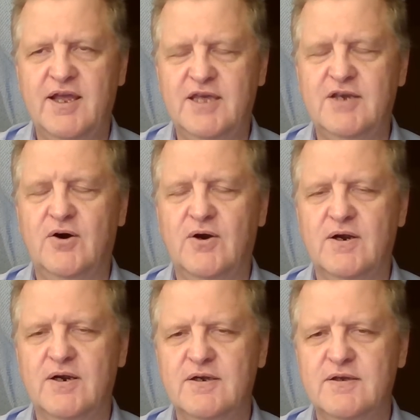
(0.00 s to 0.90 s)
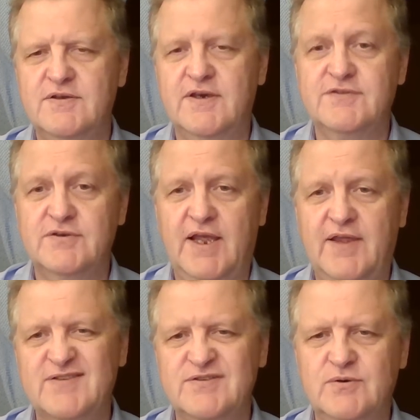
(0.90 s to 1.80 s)
Igor
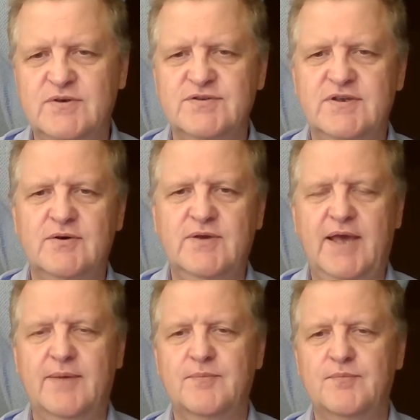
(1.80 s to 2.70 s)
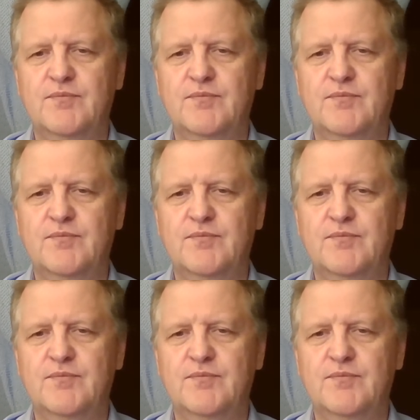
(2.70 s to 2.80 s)
yesterday. That's new, isn't it? Okay.